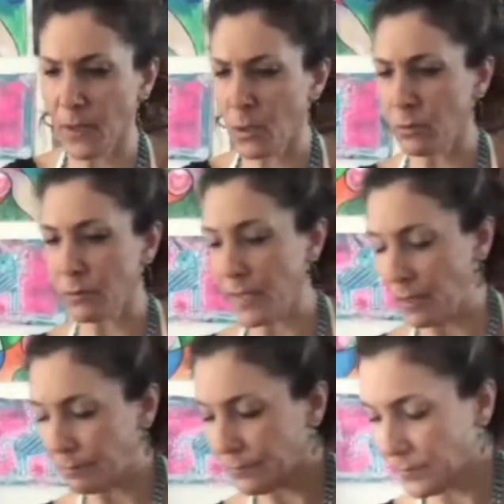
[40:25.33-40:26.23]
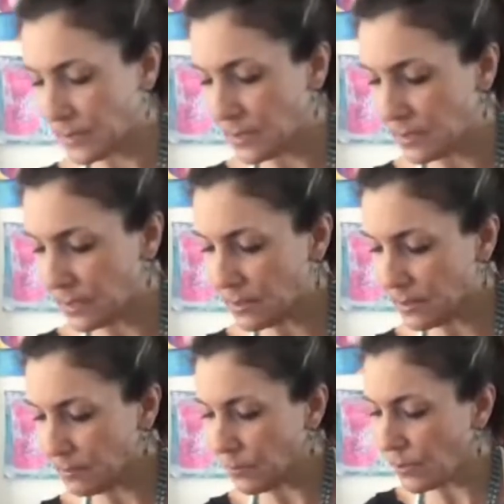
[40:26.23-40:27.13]
Oh, yeah, this needs
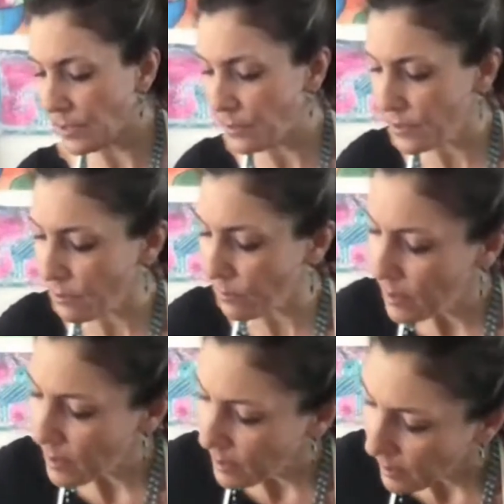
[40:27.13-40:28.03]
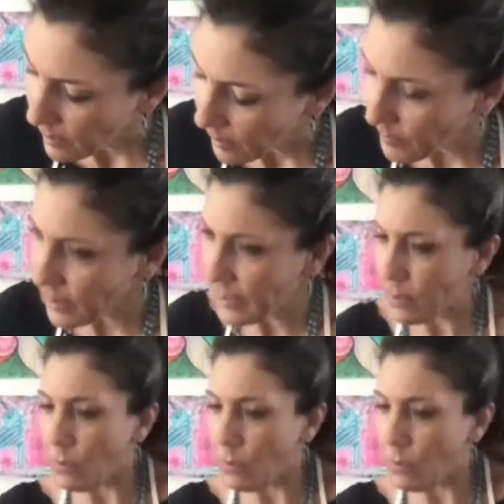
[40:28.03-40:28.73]
some work here. So I'm going to get,